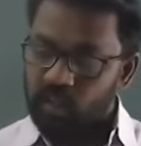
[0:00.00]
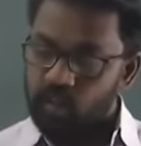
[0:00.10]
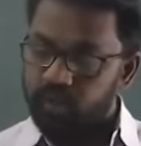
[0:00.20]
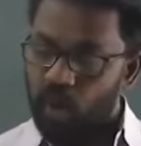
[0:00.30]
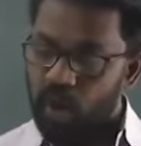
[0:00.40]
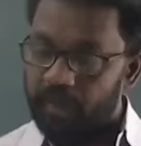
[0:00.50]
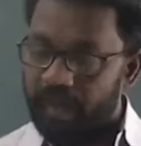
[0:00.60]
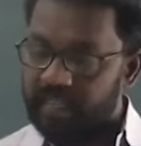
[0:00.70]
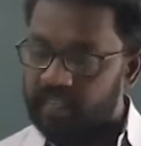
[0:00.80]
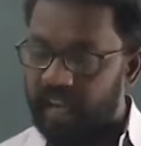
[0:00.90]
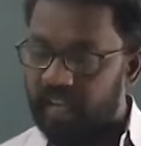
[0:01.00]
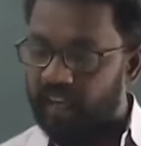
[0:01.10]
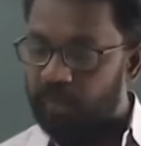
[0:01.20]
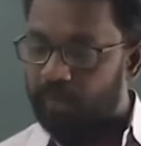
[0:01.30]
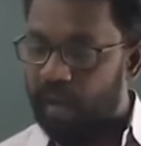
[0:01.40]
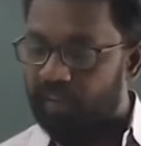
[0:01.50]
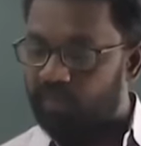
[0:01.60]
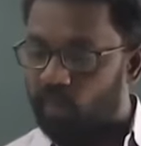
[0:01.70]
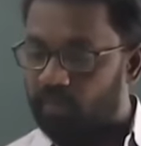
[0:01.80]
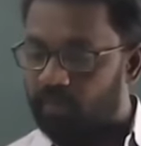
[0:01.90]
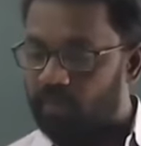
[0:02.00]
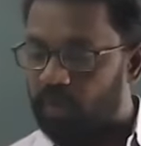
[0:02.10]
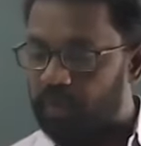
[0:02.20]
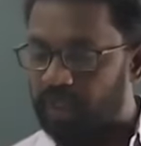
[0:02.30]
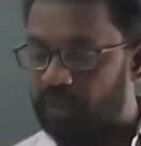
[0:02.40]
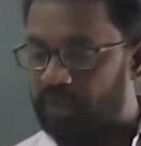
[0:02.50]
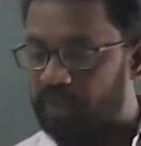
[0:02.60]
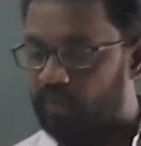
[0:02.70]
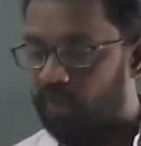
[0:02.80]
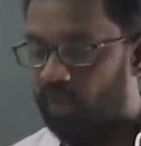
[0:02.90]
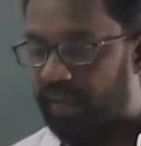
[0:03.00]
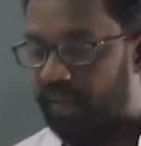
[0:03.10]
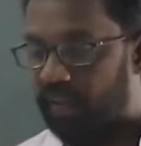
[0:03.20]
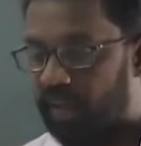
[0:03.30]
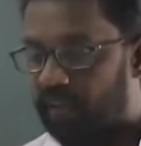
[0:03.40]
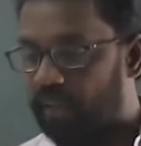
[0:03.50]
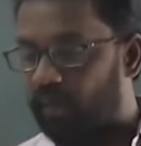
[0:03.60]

to form a rectangular platform of 22 into 14.